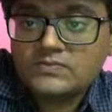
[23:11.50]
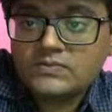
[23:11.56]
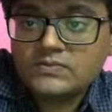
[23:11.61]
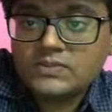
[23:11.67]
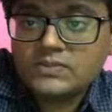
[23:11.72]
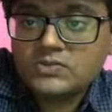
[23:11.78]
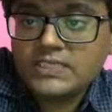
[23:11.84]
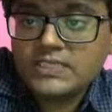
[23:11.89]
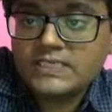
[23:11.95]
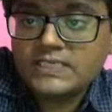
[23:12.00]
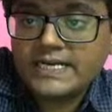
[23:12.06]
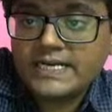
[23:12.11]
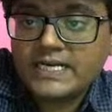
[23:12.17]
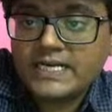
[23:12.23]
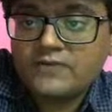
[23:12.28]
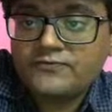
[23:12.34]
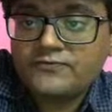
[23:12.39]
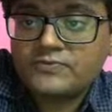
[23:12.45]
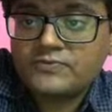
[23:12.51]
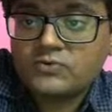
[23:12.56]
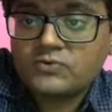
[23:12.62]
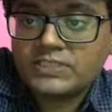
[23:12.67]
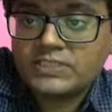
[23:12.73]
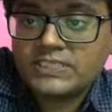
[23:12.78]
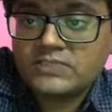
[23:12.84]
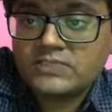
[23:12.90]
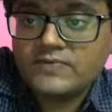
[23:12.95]
So these kind of
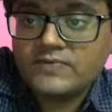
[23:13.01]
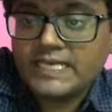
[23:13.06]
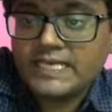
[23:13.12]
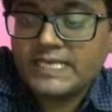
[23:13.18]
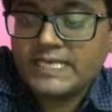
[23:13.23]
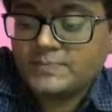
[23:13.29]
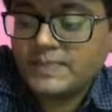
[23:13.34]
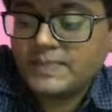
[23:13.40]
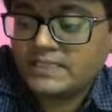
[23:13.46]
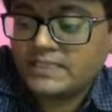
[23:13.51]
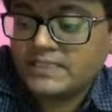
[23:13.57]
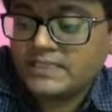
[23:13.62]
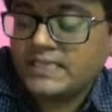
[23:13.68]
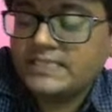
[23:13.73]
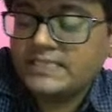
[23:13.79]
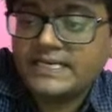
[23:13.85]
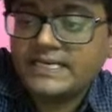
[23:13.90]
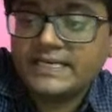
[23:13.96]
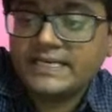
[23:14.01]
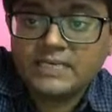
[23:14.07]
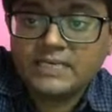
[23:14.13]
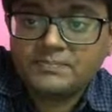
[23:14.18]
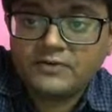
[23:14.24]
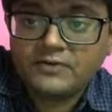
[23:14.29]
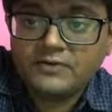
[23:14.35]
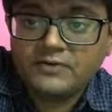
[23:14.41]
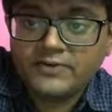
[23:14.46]
questions we can expect in the reasoning type
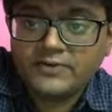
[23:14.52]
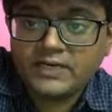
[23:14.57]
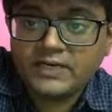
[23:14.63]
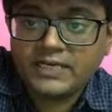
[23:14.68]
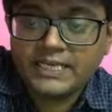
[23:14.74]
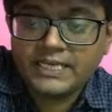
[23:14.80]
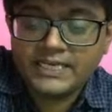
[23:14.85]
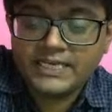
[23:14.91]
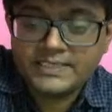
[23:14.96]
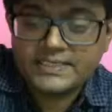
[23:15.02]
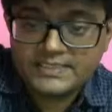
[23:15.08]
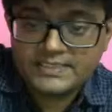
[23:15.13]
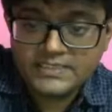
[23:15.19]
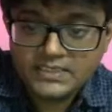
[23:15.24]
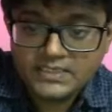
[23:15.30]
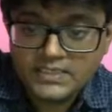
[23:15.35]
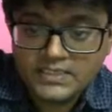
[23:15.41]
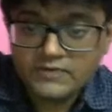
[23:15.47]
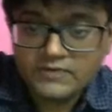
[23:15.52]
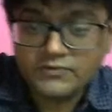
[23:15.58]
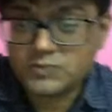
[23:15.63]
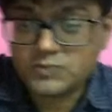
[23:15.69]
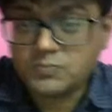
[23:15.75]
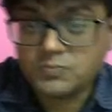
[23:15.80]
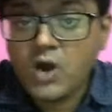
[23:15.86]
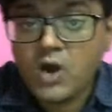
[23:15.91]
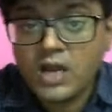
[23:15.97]
of areas. For
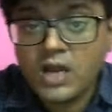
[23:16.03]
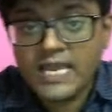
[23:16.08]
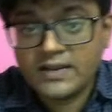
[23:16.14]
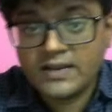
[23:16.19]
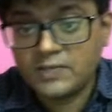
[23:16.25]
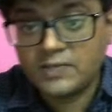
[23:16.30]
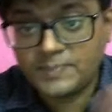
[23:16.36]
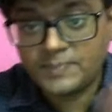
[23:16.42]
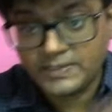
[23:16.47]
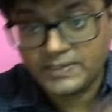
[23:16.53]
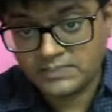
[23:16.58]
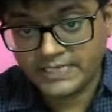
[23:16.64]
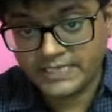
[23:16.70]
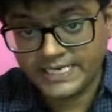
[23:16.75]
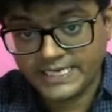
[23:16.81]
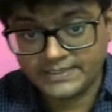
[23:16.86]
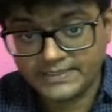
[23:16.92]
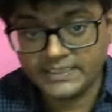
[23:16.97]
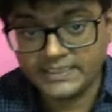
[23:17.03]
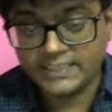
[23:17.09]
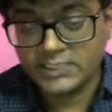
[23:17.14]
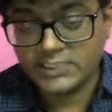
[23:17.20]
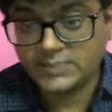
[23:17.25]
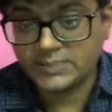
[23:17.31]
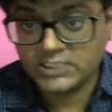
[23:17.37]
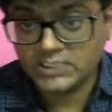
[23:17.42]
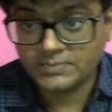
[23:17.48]
small angular prism, right, the
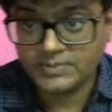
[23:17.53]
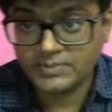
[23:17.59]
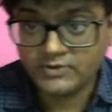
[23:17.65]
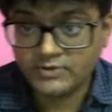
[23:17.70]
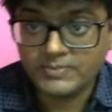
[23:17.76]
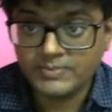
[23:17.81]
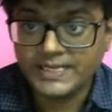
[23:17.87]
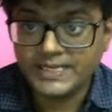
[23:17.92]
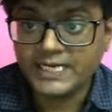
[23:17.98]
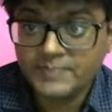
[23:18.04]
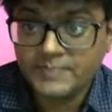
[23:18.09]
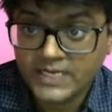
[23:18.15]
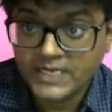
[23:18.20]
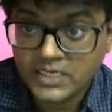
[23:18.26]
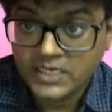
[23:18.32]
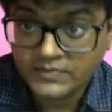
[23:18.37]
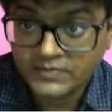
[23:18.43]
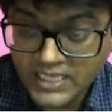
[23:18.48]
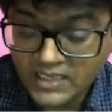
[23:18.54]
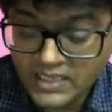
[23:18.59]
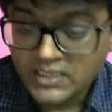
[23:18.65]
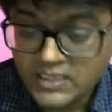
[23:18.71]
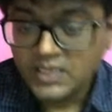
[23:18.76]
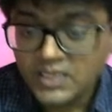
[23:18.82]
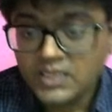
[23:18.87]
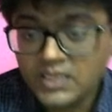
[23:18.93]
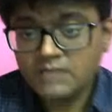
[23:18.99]
dispersive power will be independent of the
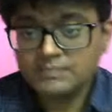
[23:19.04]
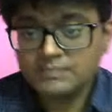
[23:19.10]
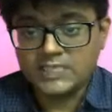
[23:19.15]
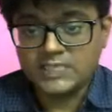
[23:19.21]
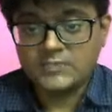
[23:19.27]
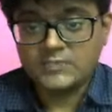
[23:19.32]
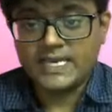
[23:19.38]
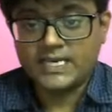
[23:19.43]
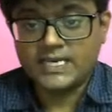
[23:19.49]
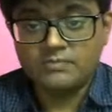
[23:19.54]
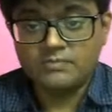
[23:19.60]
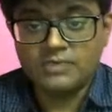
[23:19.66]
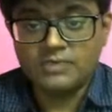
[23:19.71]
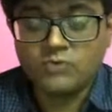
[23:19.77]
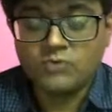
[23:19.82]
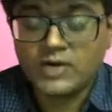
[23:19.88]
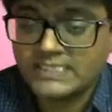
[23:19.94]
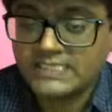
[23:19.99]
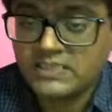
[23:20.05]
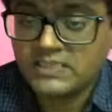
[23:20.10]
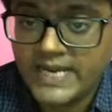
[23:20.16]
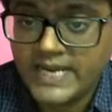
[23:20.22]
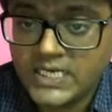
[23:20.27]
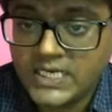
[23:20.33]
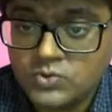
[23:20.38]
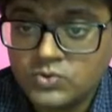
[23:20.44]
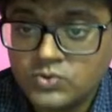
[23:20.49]
prism angle. But what is the
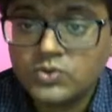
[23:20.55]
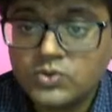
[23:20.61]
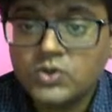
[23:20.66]
value?